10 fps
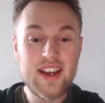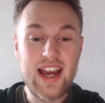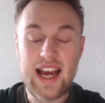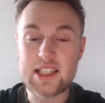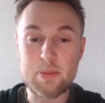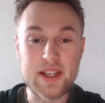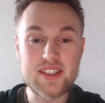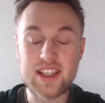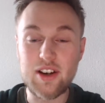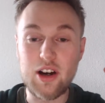
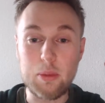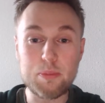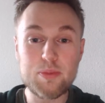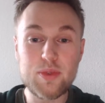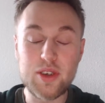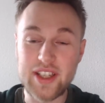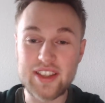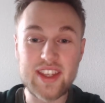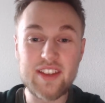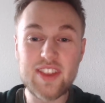aspects that are
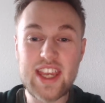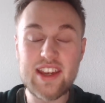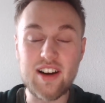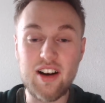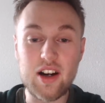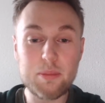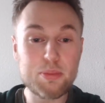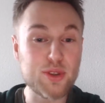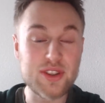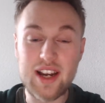that they think are
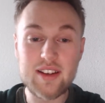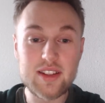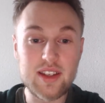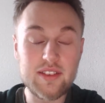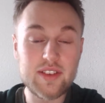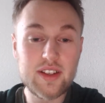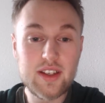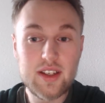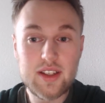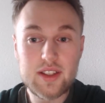productive.
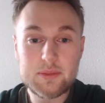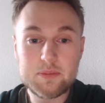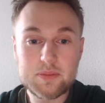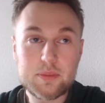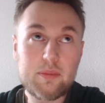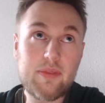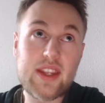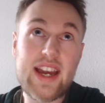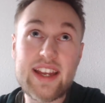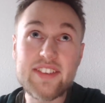
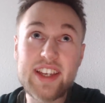And